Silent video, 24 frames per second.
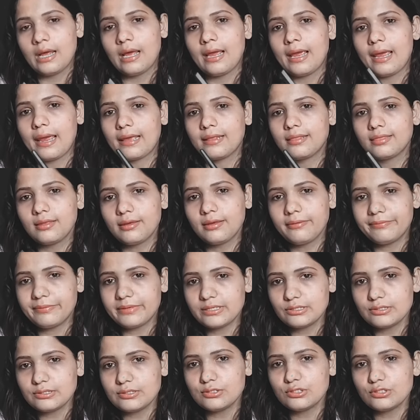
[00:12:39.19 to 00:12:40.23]
in the
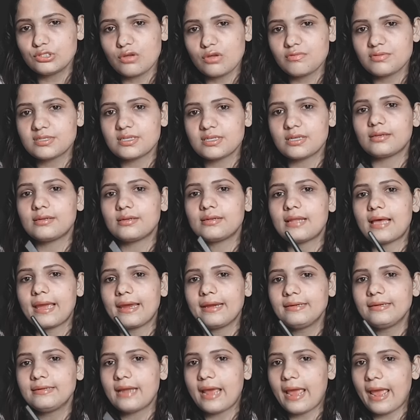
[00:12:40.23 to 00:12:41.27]
presence of
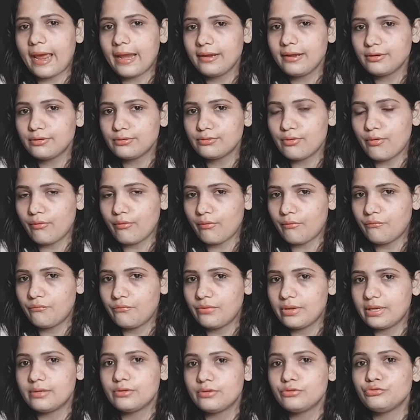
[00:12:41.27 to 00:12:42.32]
sunlight and
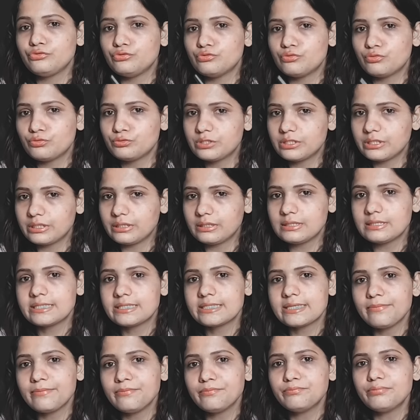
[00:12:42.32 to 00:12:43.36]
chlorophyll using
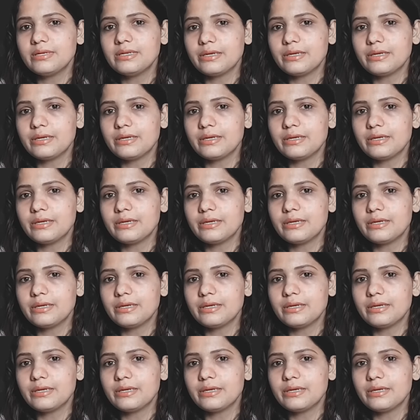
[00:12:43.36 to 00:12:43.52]
simple